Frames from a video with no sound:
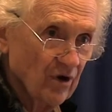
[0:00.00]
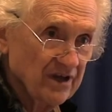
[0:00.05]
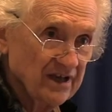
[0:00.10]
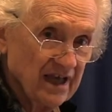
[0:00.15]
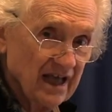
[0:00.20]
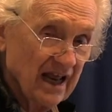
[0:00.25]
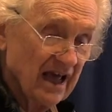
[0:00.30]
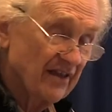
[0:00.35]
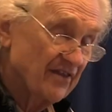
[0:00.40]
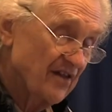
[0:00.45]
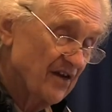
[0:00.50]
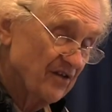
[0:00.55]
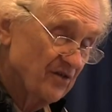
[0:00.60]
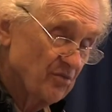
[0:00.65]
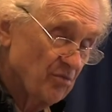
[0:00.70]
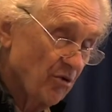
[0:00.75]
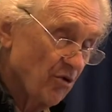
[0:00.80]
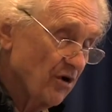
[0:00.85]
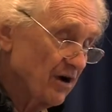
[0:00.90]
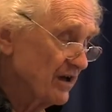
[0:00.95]
wall yet at this
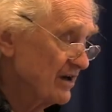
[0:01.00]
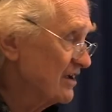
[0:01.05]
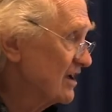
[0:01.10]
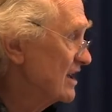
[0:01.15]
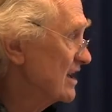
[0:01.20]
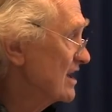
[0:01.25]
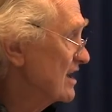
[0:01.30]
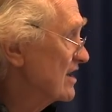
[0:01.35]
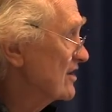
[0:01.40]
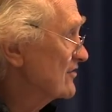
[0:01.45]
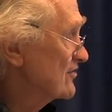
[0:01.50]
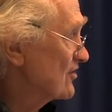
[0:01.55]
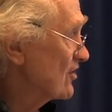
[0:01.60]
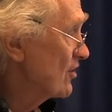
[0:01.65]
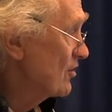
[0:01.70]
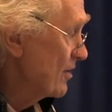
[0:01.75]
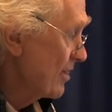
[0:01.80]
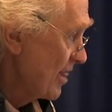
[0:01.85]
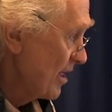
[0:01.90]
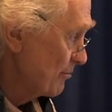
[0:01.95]
point. So